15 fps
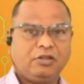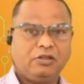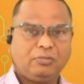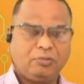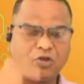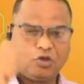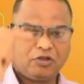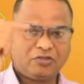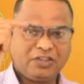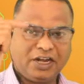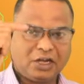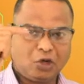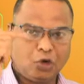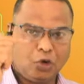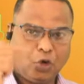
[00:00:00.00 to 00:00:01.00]
because
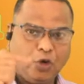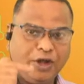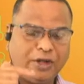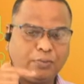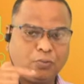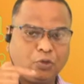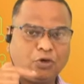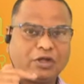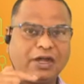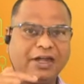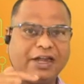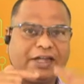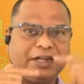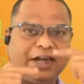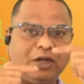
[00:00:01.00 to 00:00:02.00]
that low input
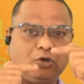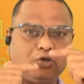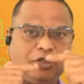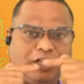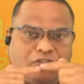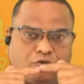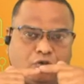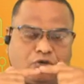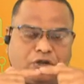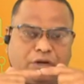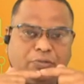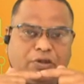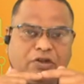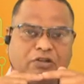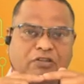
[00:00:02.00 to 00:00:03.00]
connected to the S2
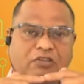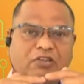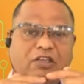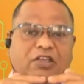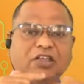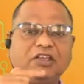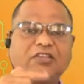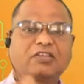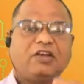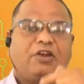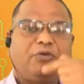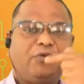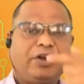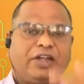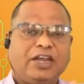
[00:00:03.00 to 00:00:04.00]
terminus is
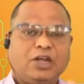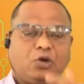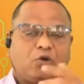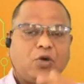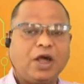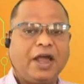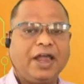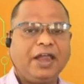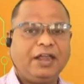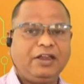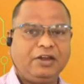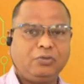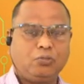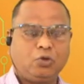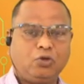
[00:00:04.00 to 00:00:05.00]
converted to high
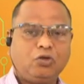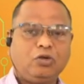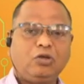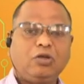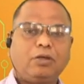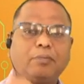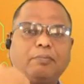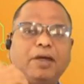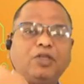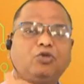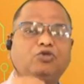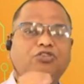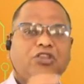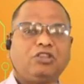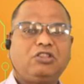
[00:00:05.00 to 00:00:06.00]
input by
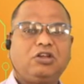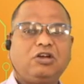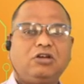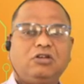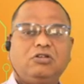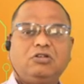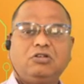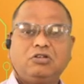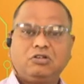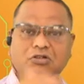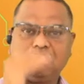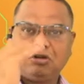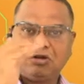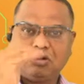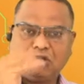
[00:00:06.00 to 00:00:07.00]
using the
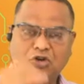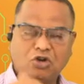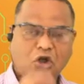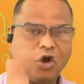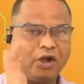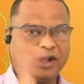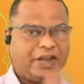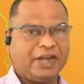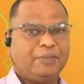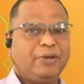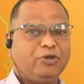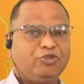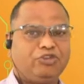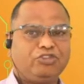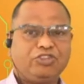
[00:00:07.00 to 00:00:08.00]
NOT gate, by
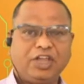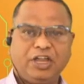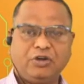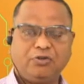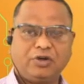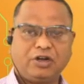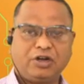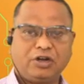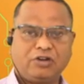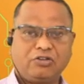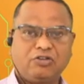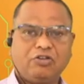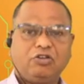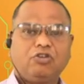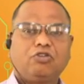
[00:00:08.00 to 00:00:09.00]
using the inverter.
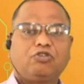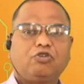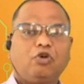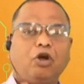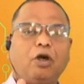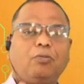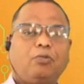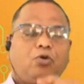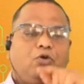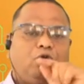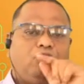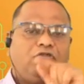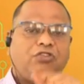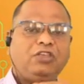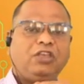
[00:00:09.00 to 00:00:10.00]
So up
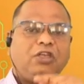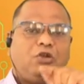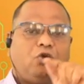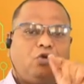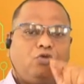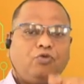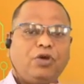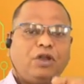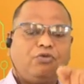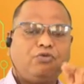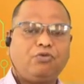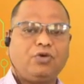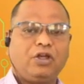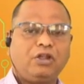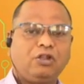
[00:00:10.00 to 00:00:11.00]
to 0
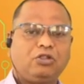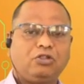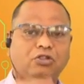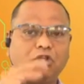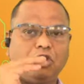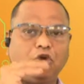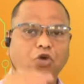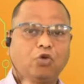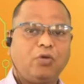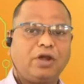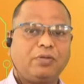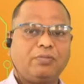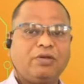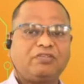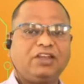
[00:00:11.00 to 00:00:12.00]
1 1 the
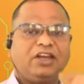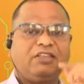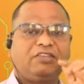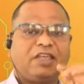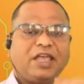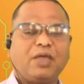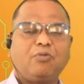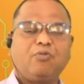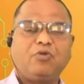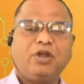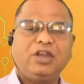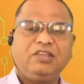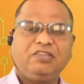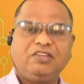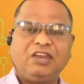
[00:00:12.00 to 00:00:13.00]
lower mux, that is
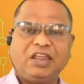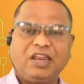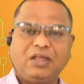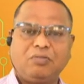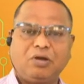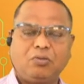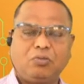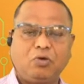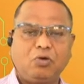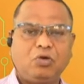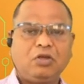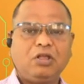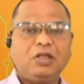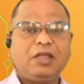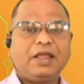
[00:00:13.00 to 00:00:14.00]
M1, is in enable
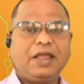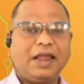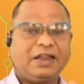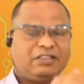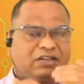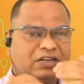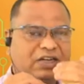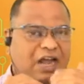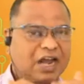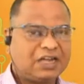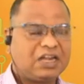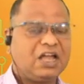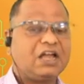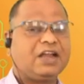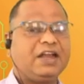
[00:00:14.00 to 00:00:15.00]
mode, and the
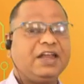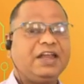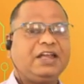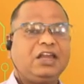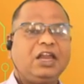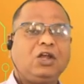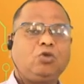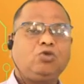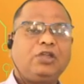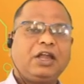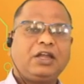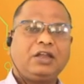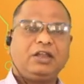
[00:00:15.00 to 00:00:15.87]
data connected to that